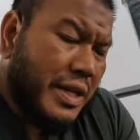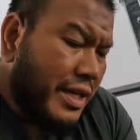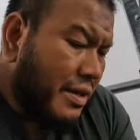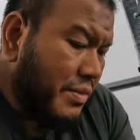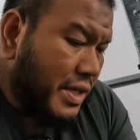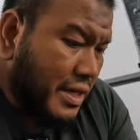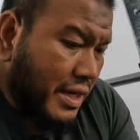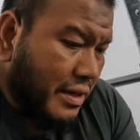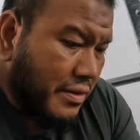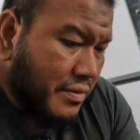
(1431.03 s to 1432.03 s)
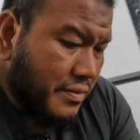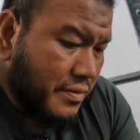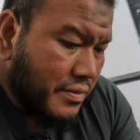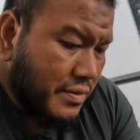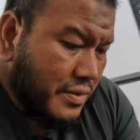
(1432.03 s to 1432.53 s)
that can be done
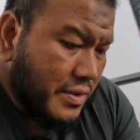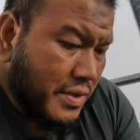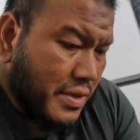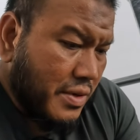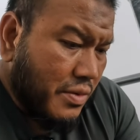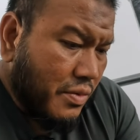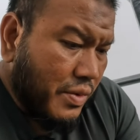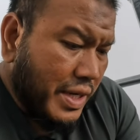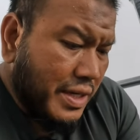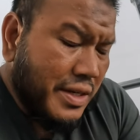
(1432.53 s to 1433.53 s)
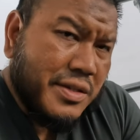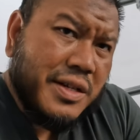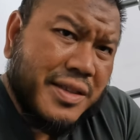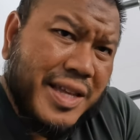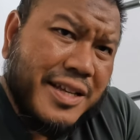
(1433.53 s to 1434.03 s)
when it is
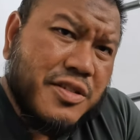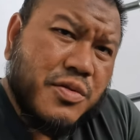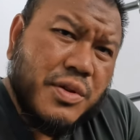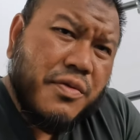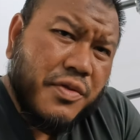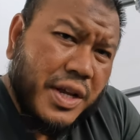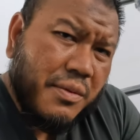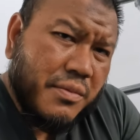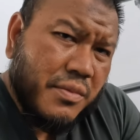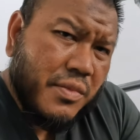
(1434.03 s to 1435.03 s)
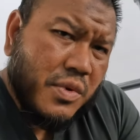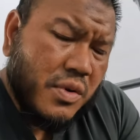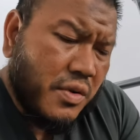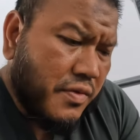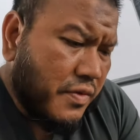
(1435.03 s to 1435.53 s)
attached to the frame
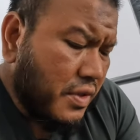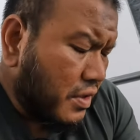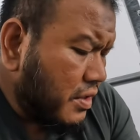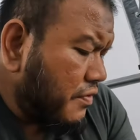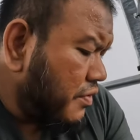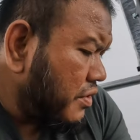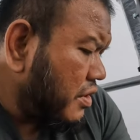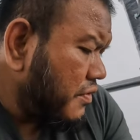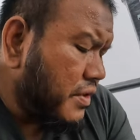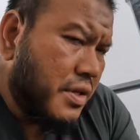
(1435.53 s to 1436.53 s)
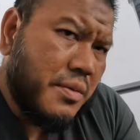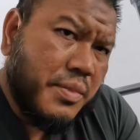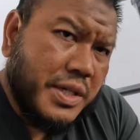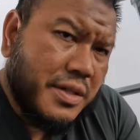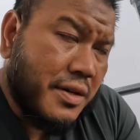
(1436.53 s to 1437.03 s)
of the, or the foot of the
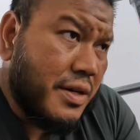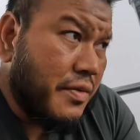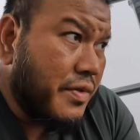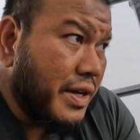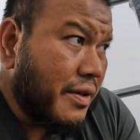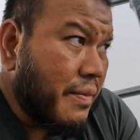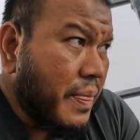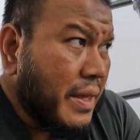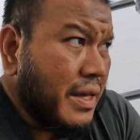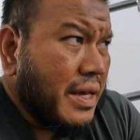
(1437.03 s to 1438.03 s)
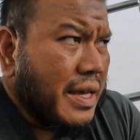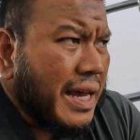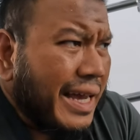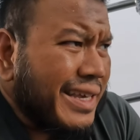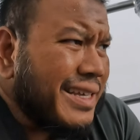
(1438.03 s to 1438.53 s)
Prestera half rack.
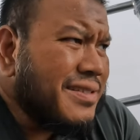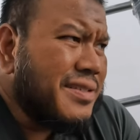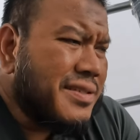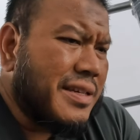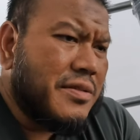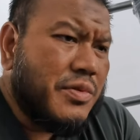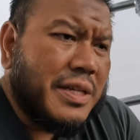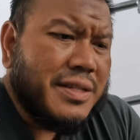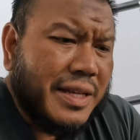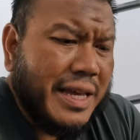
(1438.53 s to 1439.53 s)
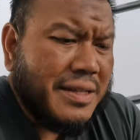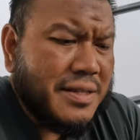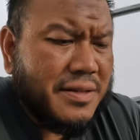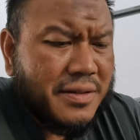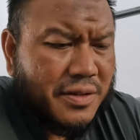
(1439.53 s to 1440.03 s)
I guess this is as good as it
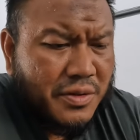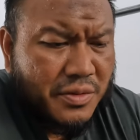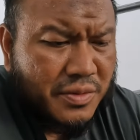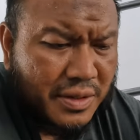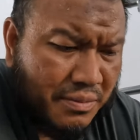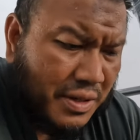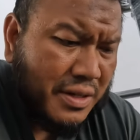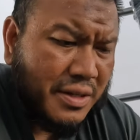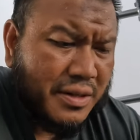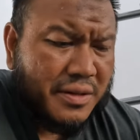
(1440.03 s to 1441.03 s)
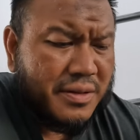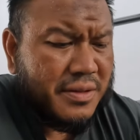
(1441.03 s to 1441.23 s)
gets you know I mean the